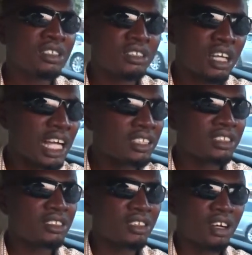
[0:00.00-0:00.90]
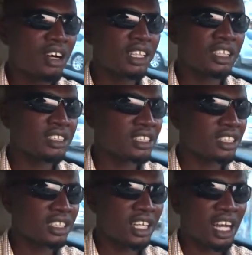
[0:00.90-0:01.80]
And
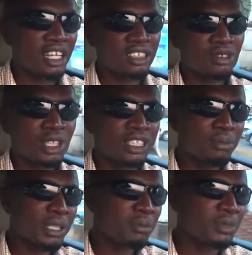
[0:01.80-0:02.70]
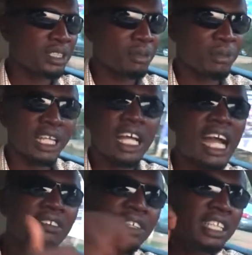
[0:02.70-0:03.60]
honestly, it was a big mistake. But
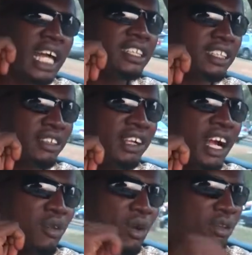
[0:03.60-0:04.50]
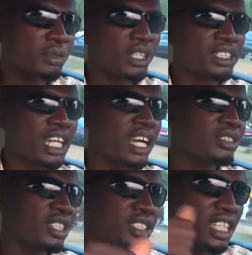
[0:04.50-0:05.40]
I returned the rear one because I
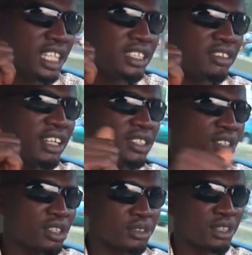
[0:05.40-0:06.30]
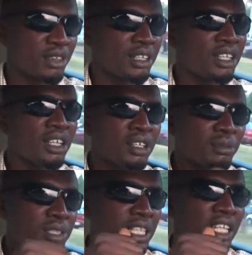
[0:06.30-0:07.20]
also changed the rear shock absorber.
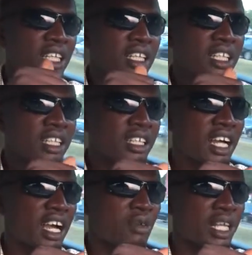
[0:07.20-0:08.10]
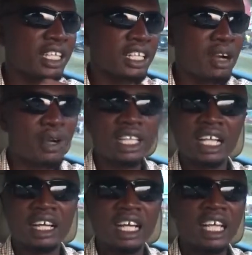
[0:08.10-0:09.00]
Mistakenly, I went
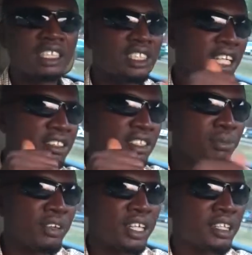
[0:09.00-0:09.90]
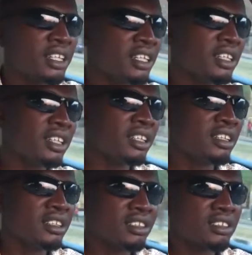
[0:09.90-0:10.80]
ahead and changed the spring.
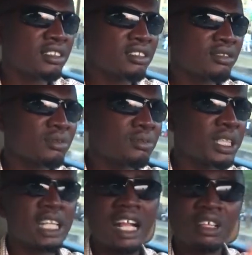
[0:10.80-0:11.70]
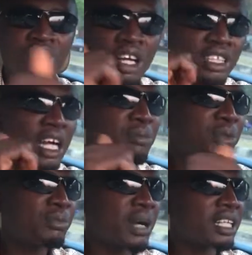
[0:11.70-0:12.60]
But I returned and
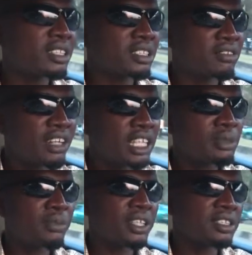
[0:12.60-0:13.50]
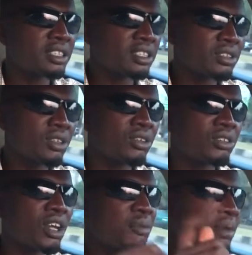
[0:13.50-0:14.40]
put back the rear springs. So
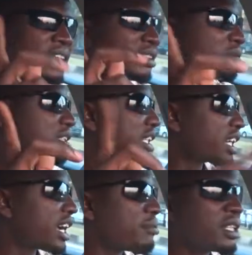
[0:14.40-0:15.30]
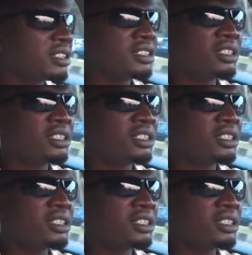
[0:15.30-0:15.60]
don't make the mistake I made.